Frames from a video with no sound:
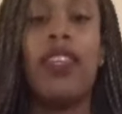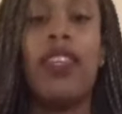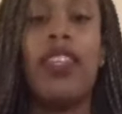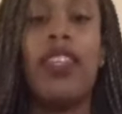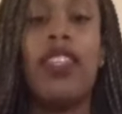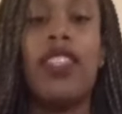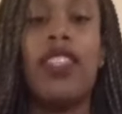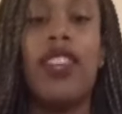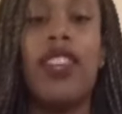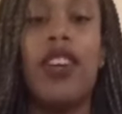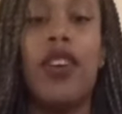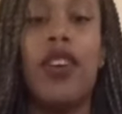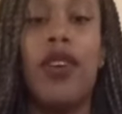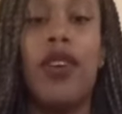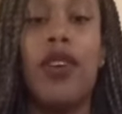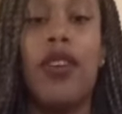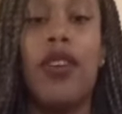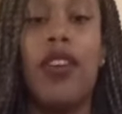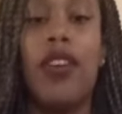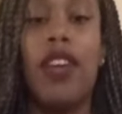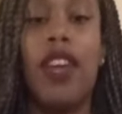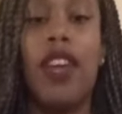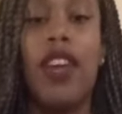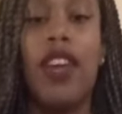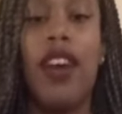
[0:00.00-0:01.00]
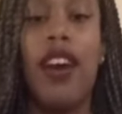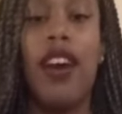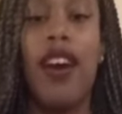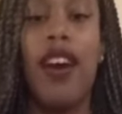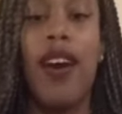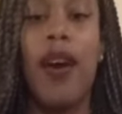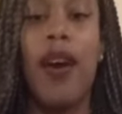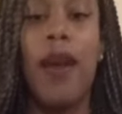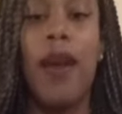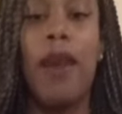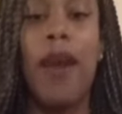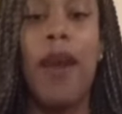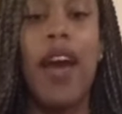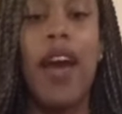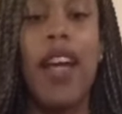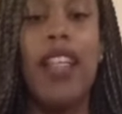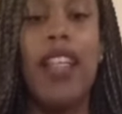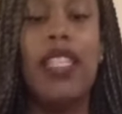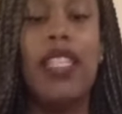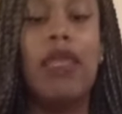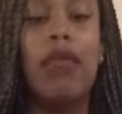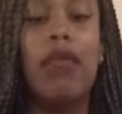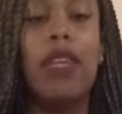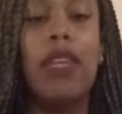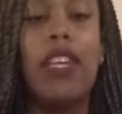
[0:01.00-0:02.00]
So I can
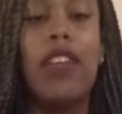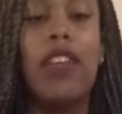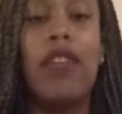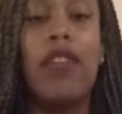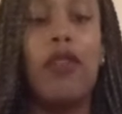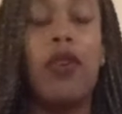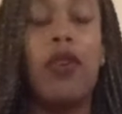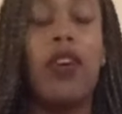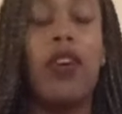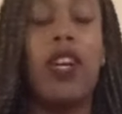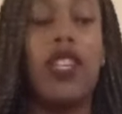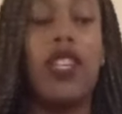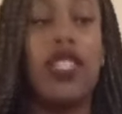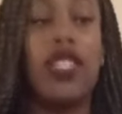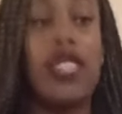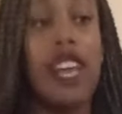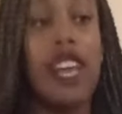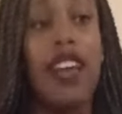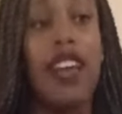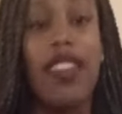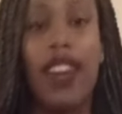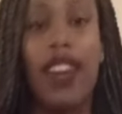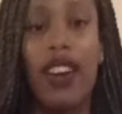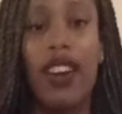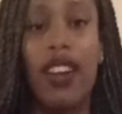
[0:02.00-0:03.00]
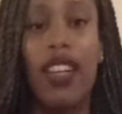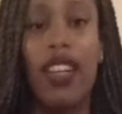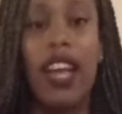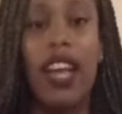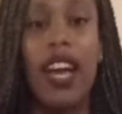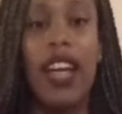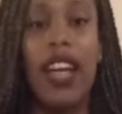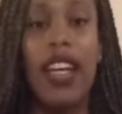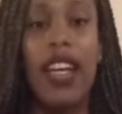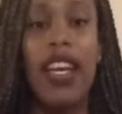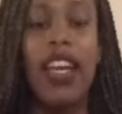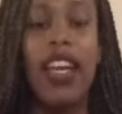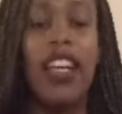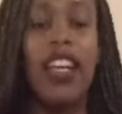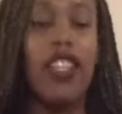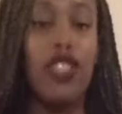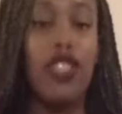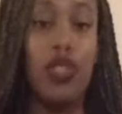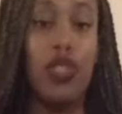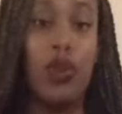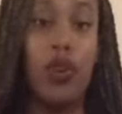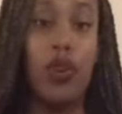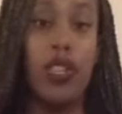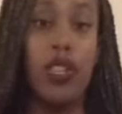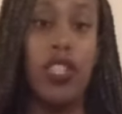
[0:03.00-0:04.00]
speak for South Carolina and
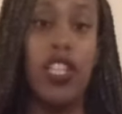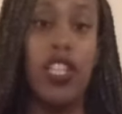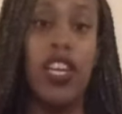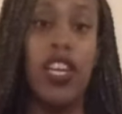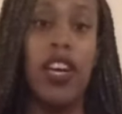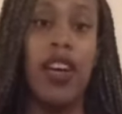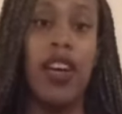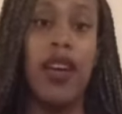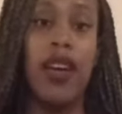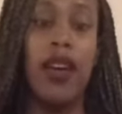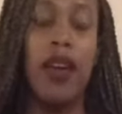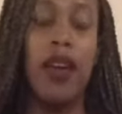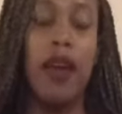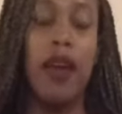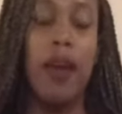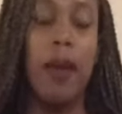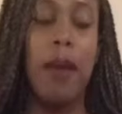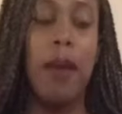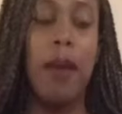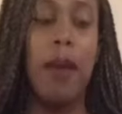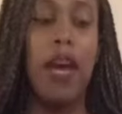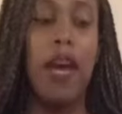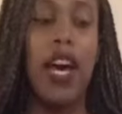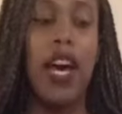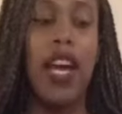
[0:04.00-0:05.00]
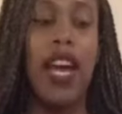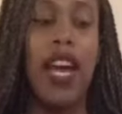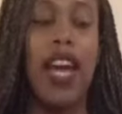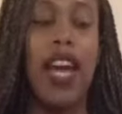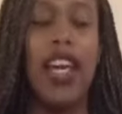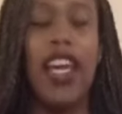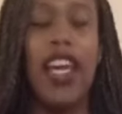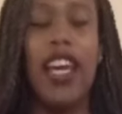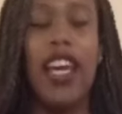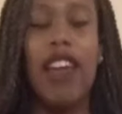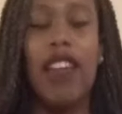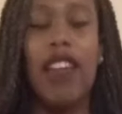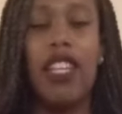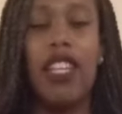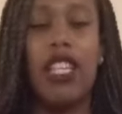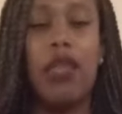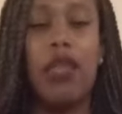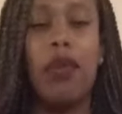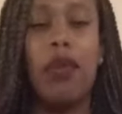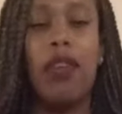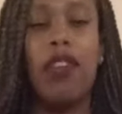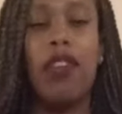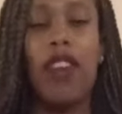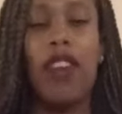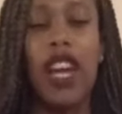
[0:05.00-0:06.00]
Georgia, but I can't really
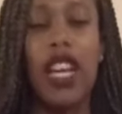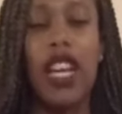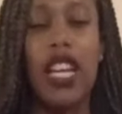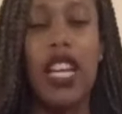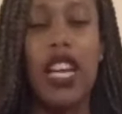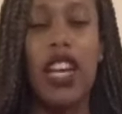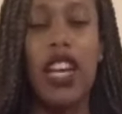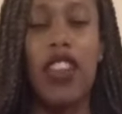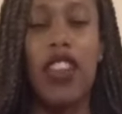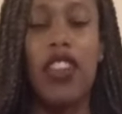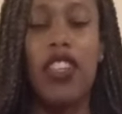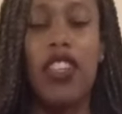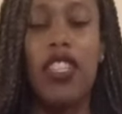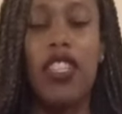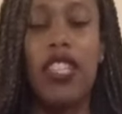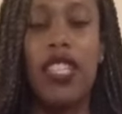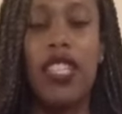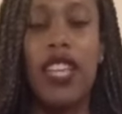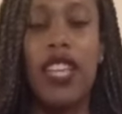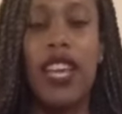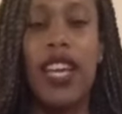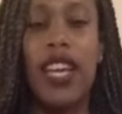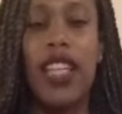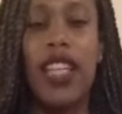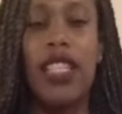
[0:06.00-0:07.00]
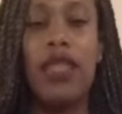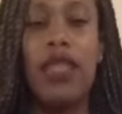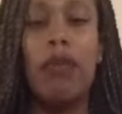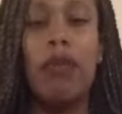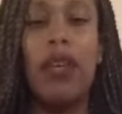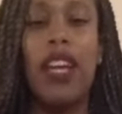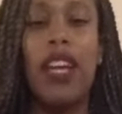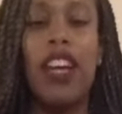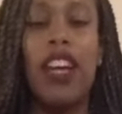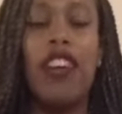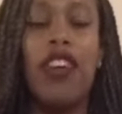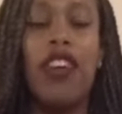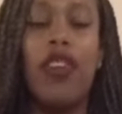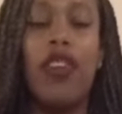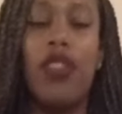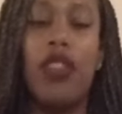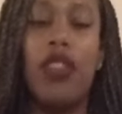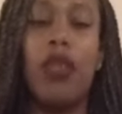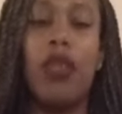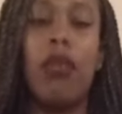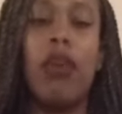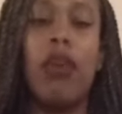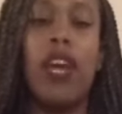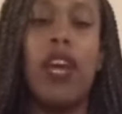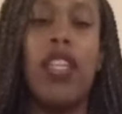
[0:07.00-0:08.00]
speak for any other states, but I know that the
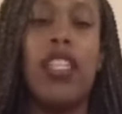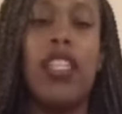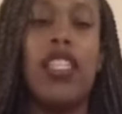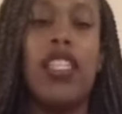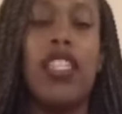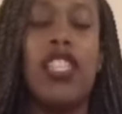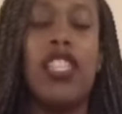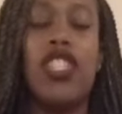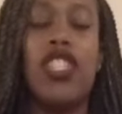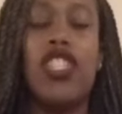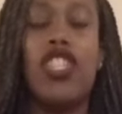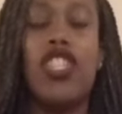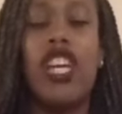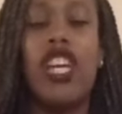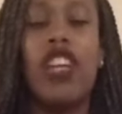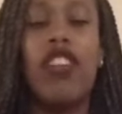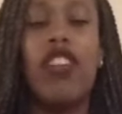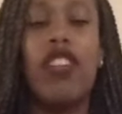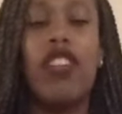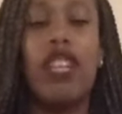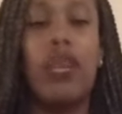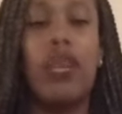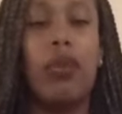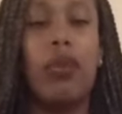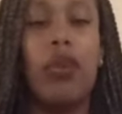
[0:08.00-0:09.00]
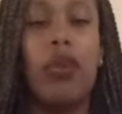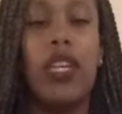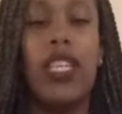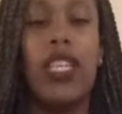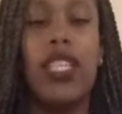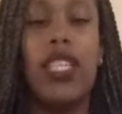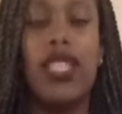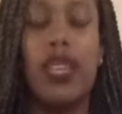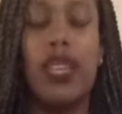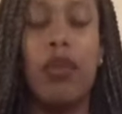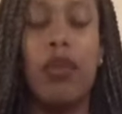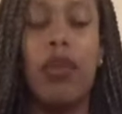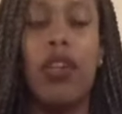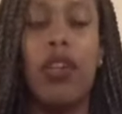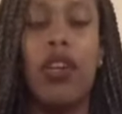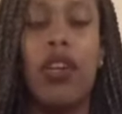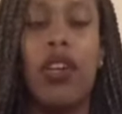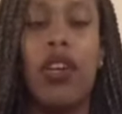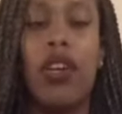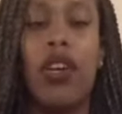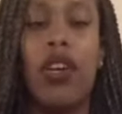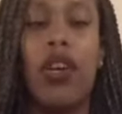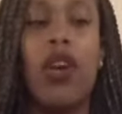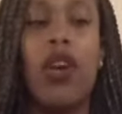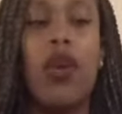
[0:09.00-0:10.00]
process is generally pretty
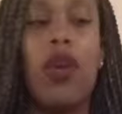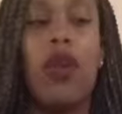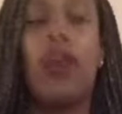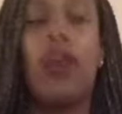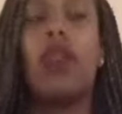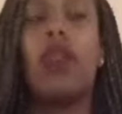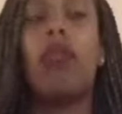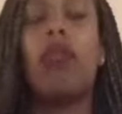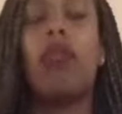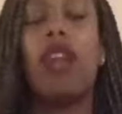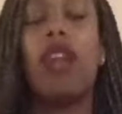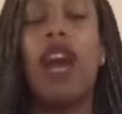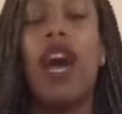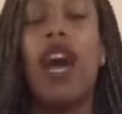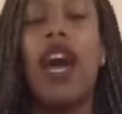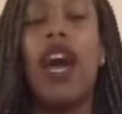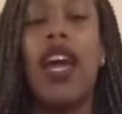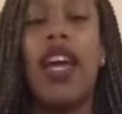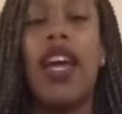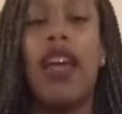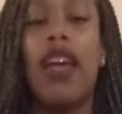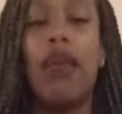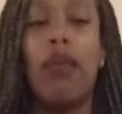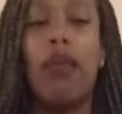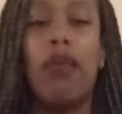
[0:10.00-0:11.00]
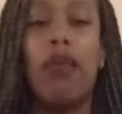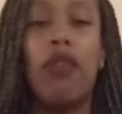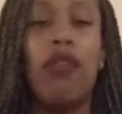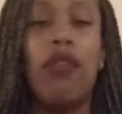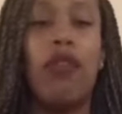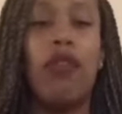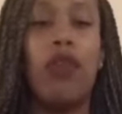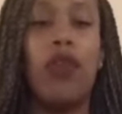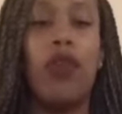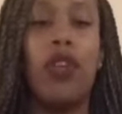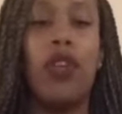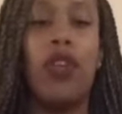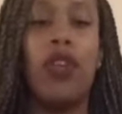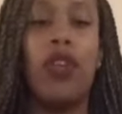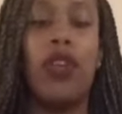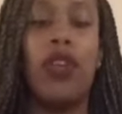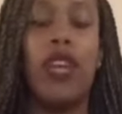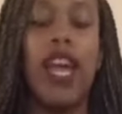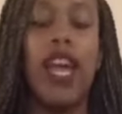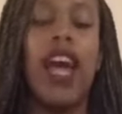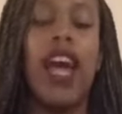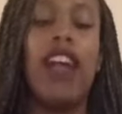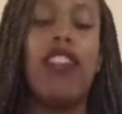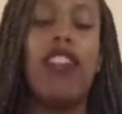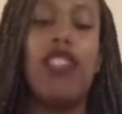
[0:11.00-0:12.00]
similar with applying before you can
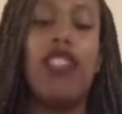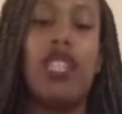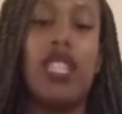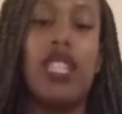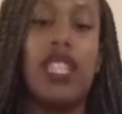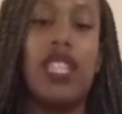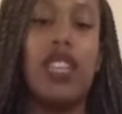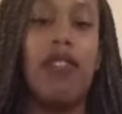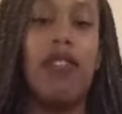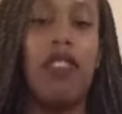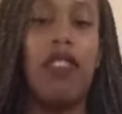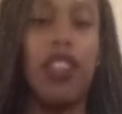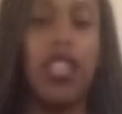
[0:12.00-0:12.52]
actually sit for